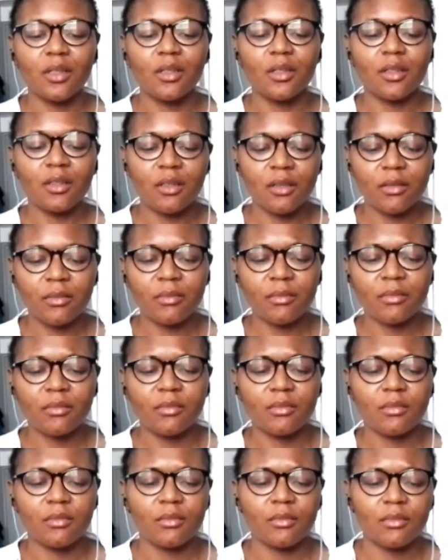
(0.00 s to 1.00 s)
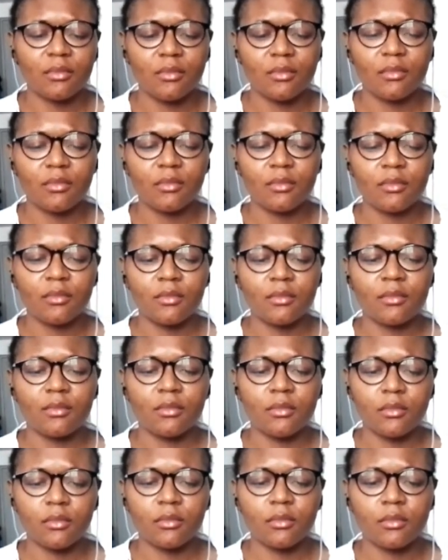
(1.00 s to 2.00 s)

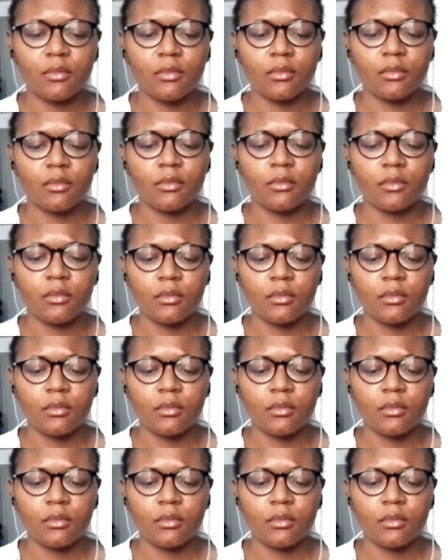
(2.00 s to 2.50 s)
Nobody speaks.